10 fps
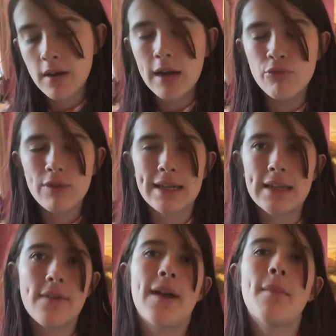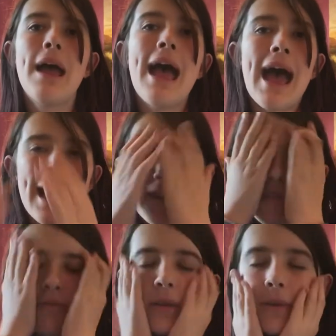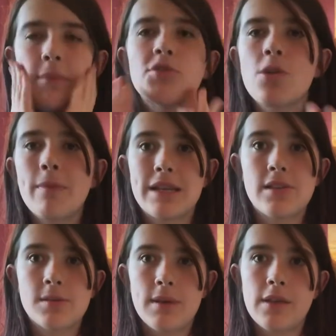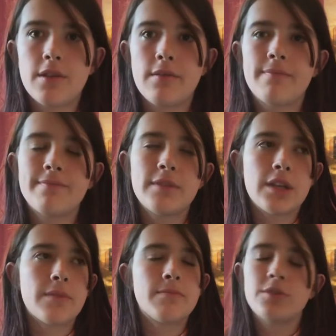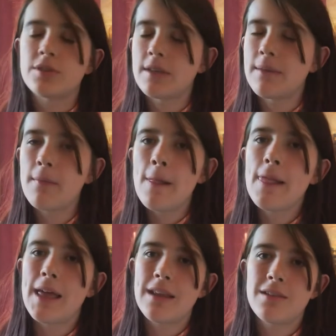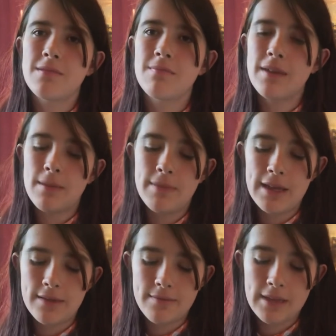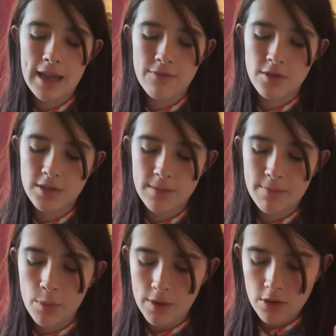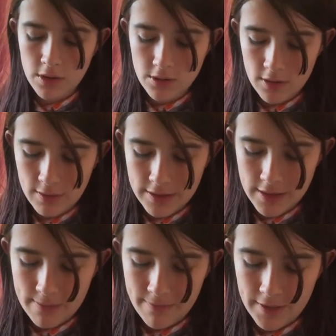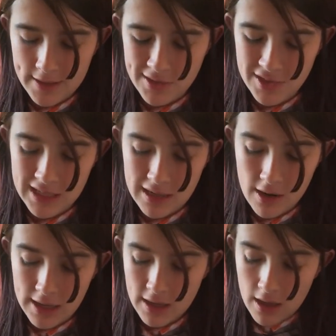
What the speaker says: I really love him and I really want him to do a miniseries about, you know, just him and him being the 8th Doctor, but we're not going to talk about this. I think I just said 9,